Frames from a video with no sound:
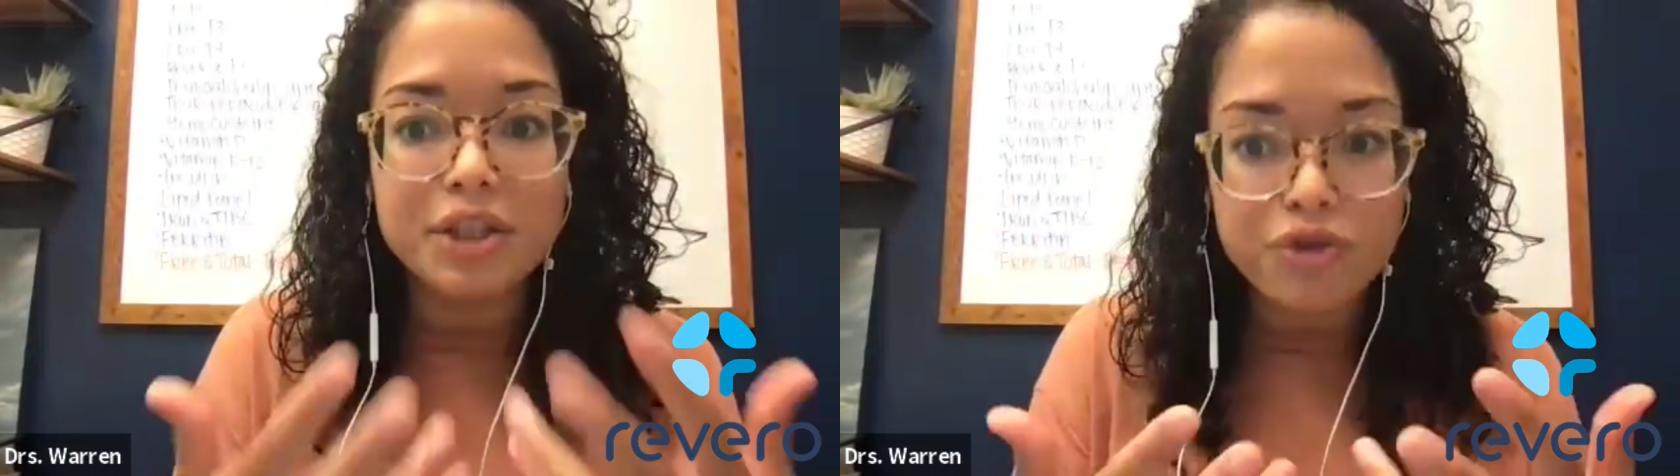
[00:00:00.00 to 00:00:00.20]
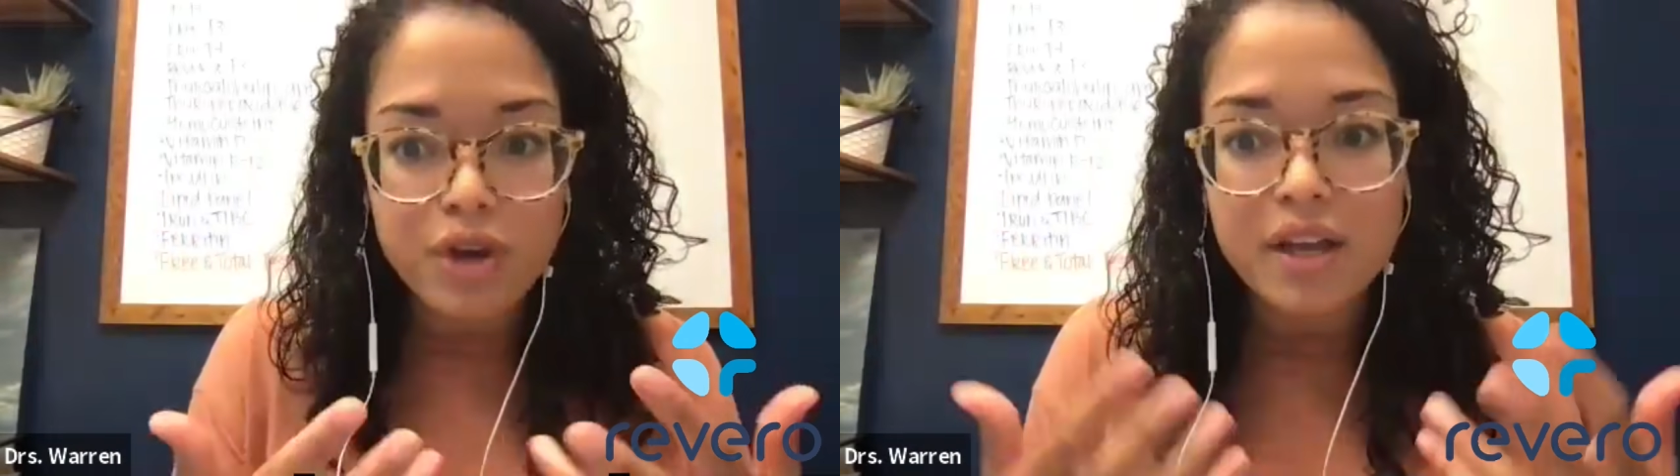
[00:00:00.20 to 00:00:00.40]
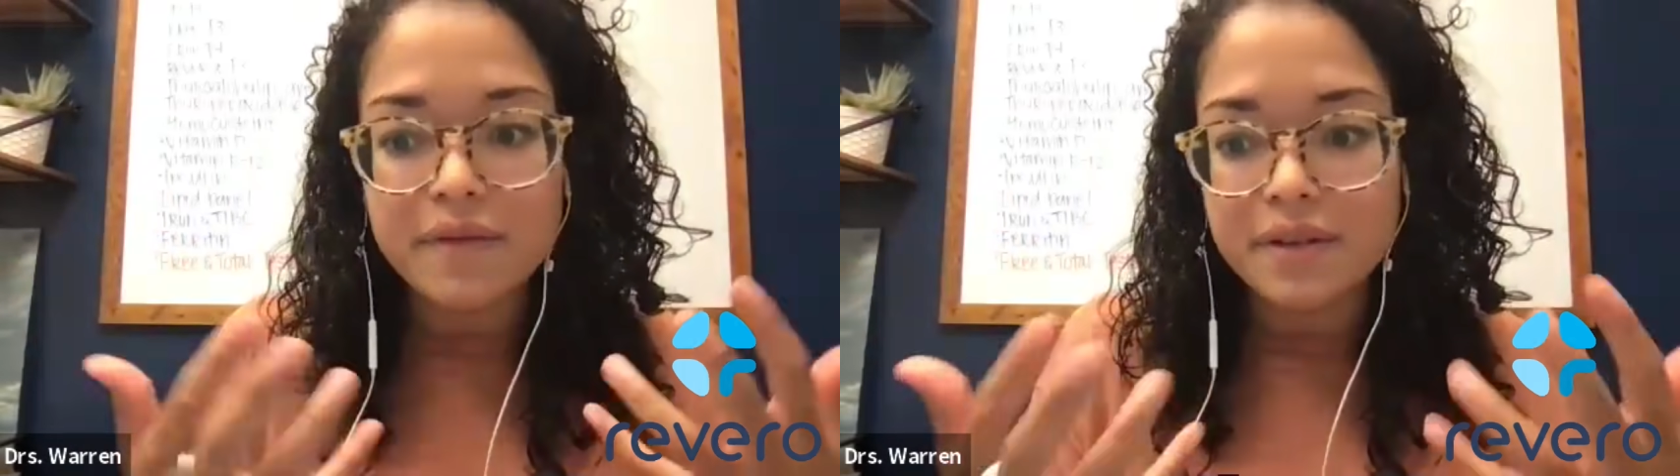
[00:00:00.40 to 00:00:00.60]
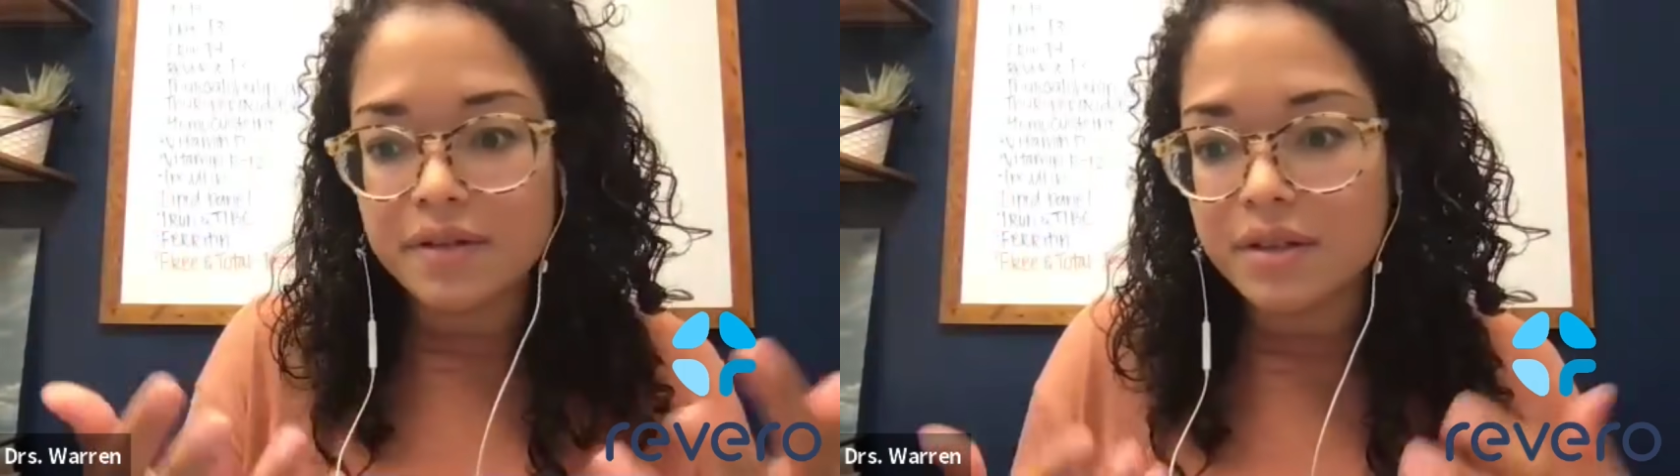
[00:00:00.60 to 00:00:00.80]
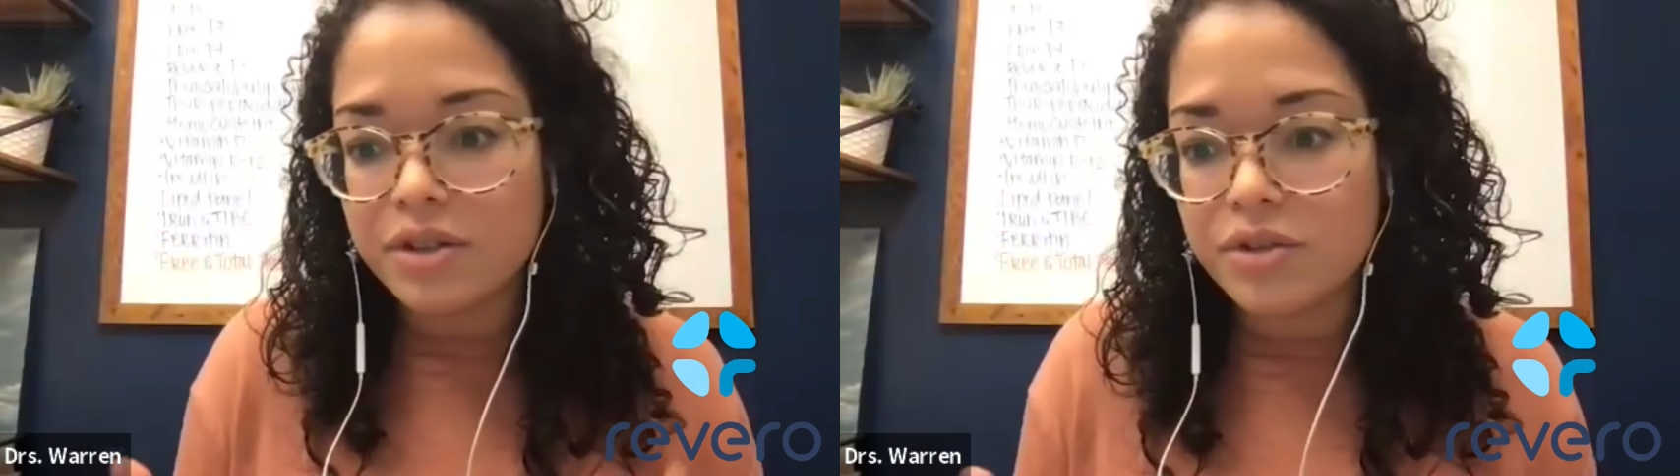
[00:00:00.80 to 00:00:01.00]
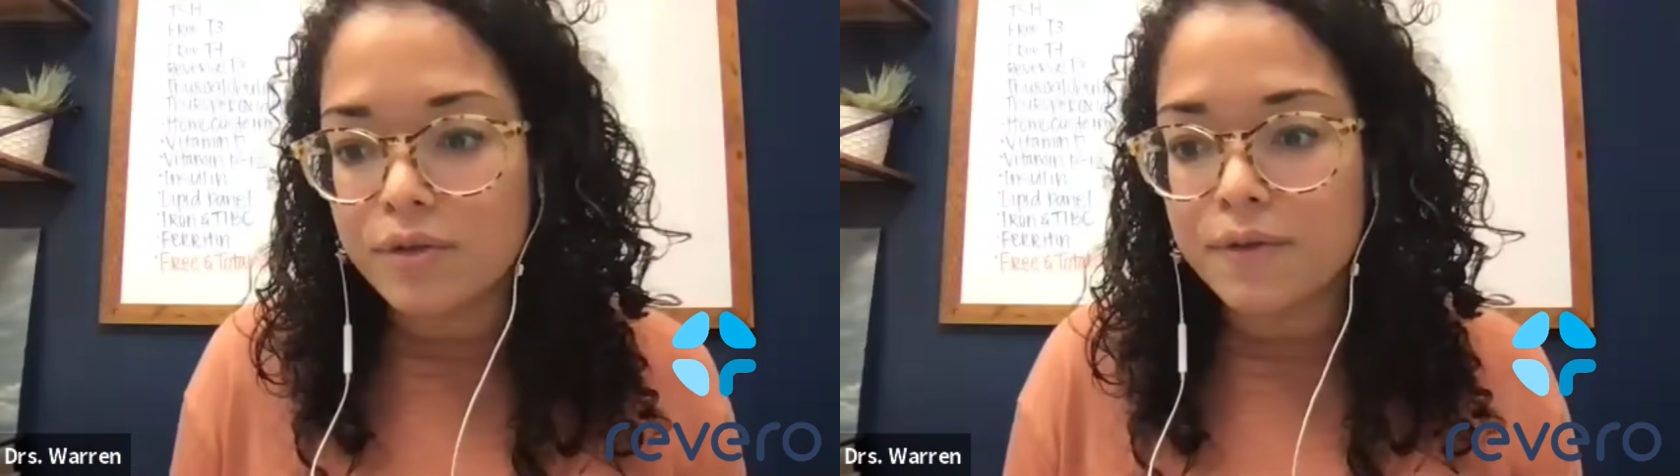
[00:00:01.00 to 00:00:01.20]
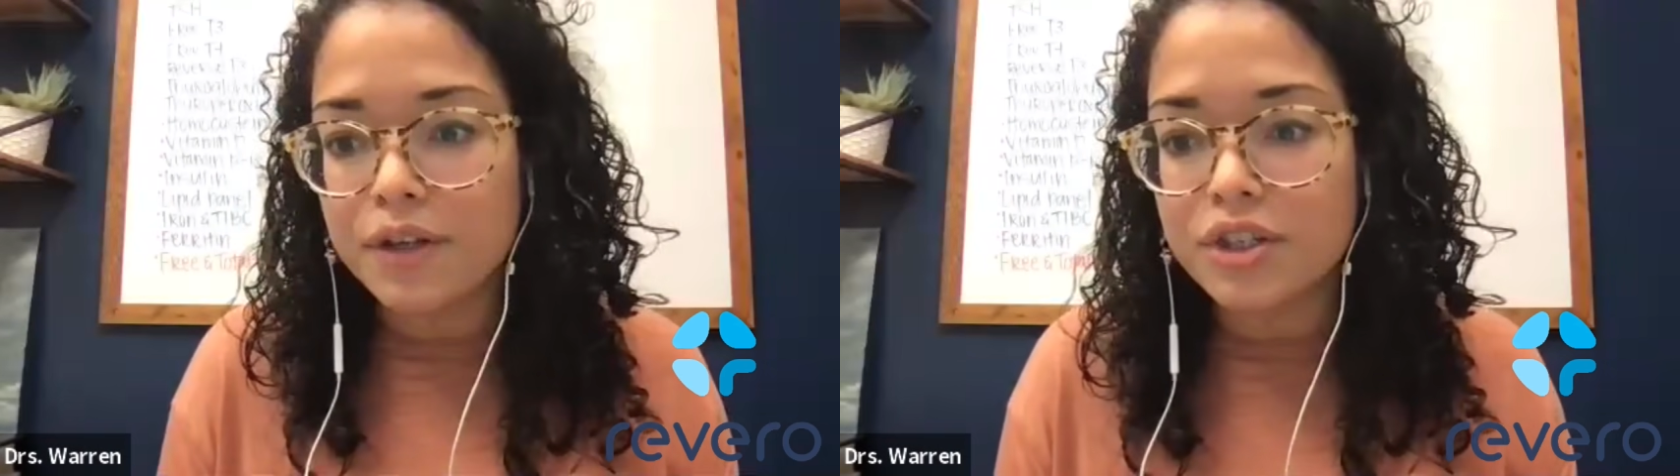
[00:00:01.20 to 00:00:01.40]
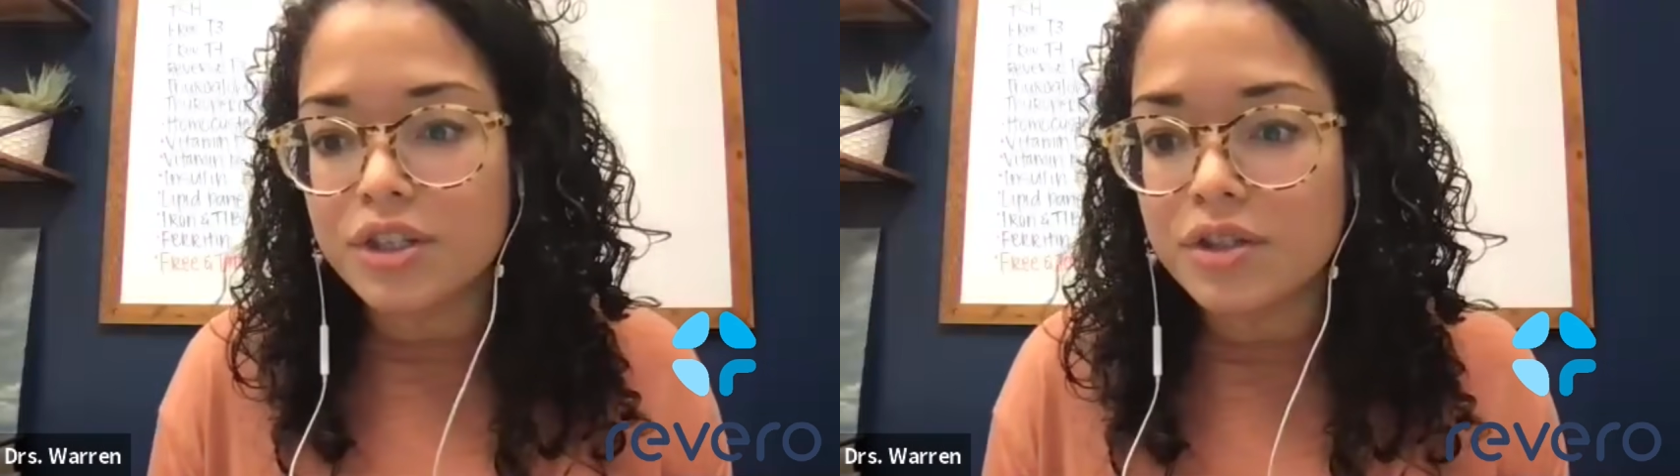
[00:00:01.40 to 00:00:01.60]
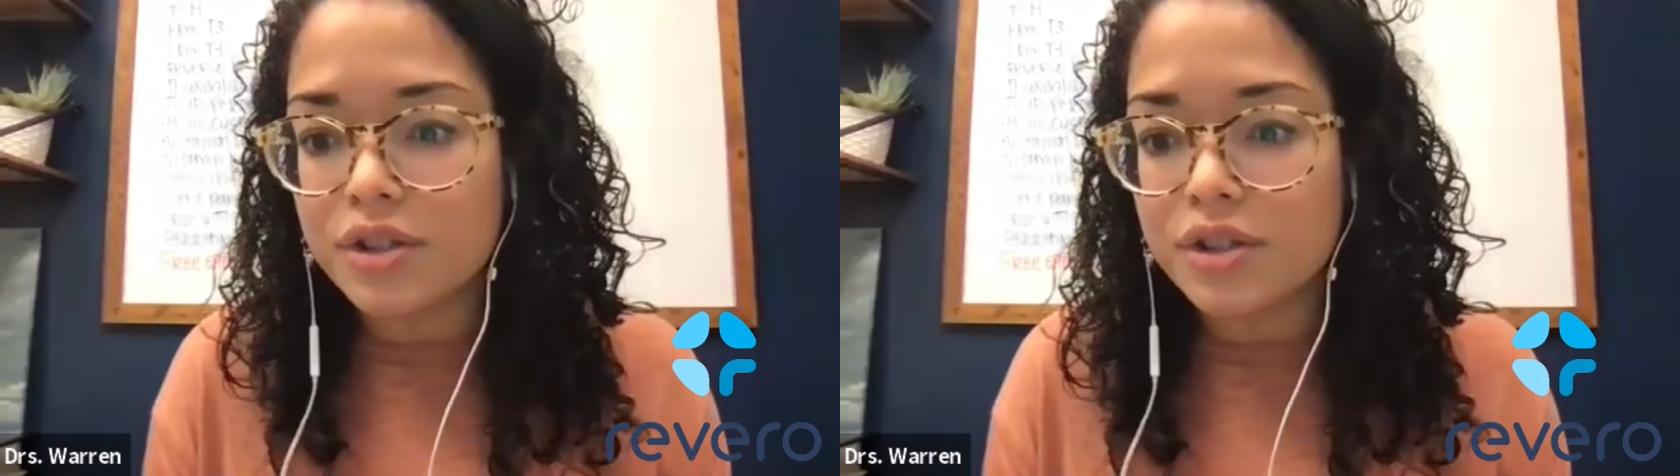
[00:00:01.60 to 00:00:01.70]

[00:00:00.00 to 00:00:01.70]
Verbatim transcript: drive and adrenal function.